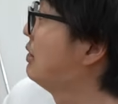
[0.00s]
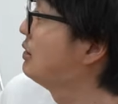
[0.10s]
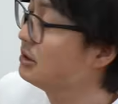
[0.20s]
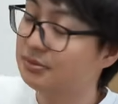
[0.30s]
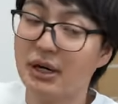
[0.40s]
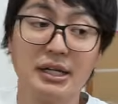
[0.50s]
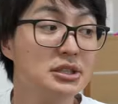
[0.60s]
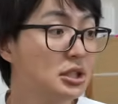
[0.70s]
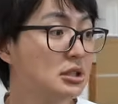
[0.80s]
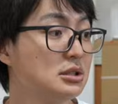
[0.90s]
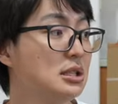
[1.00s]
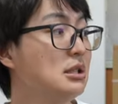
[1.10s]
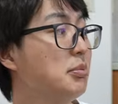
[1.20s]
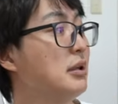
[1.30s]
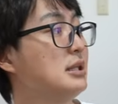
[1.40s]
those furnitures and
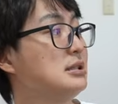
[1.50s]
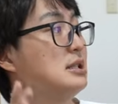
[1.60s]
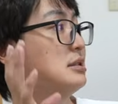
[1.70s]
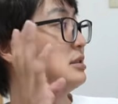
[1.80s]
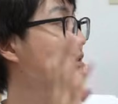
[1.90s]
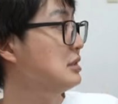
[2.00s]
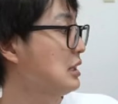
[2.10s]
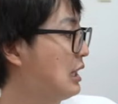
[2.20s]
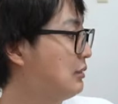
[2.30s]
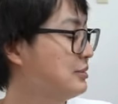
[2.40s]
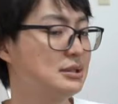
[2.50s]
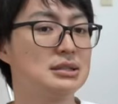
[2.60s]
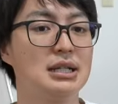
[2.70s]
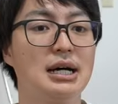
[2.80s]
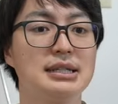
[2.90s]
the placing
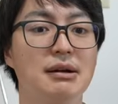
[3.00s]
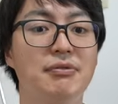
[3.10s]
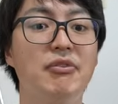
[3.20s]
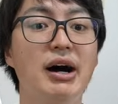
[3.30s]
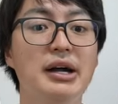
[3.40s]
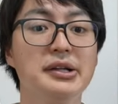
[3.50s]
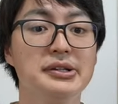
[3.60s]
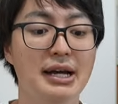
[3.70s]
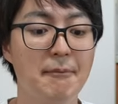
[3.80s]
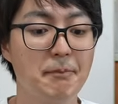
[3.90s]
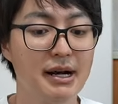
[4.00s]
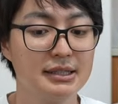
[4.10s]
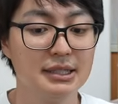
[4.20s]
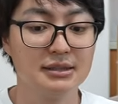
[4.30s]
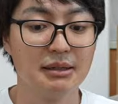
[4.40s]
stuffs, I can finally
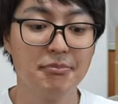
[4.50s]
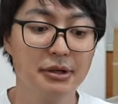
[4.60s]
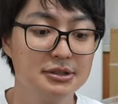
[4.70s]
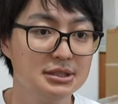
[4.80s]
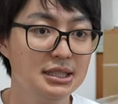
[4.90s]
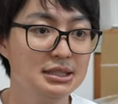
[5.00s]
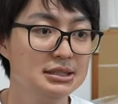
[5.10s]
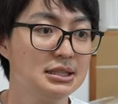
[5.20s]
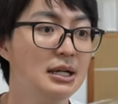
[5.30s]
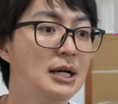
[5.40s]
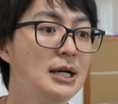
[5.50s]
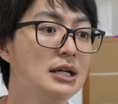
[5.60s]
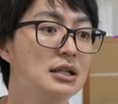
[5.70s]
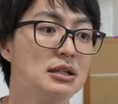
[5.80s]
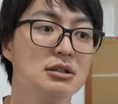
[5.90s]
unpack in the boxes.
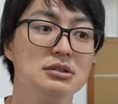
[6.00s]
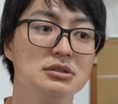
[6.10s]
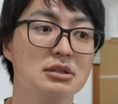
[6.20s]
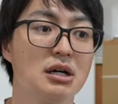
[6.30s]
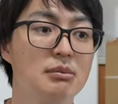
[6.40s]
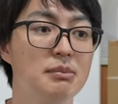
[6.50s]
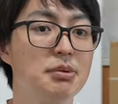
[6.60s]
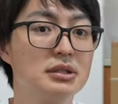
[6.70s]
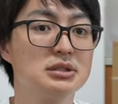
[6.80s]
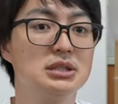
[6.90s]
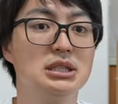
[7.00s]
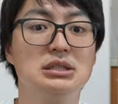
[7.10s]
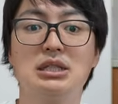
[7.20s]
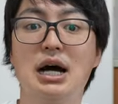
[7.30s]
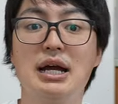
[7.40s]
Those carbon
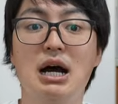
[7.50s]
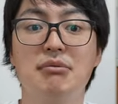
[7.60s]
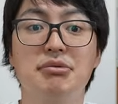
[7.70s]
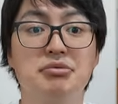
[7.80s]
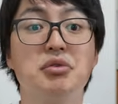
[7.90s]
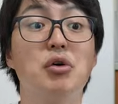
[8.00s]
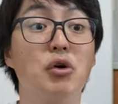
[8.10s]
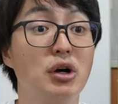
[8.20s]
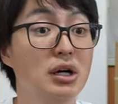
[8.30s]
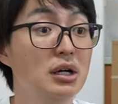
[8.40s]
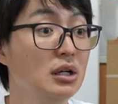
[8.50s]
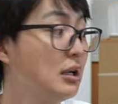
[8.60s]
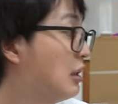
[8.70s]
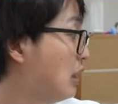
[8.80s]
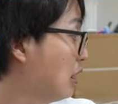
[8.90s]
boxes, I have 4
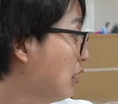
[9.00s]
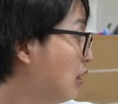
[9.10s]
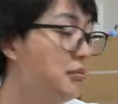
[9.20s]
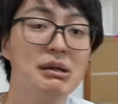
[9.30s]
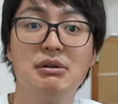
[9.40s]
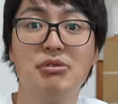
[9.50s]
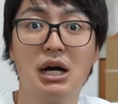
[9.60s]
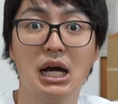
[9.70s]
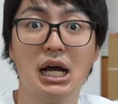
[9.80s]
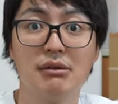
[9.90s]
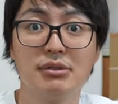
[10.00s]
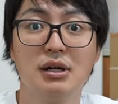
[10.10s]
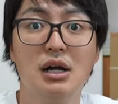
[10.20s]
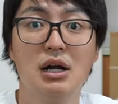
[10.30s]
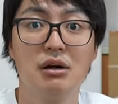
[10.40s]
or maybe 5
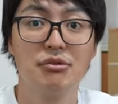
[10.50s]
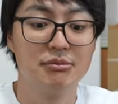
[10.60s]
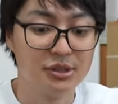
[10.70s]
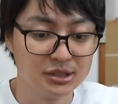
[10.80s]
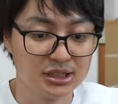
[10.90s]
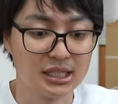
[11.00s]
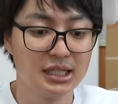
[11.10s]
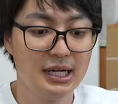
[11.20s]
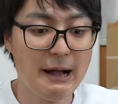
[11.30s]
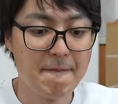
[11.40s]
from Osaka.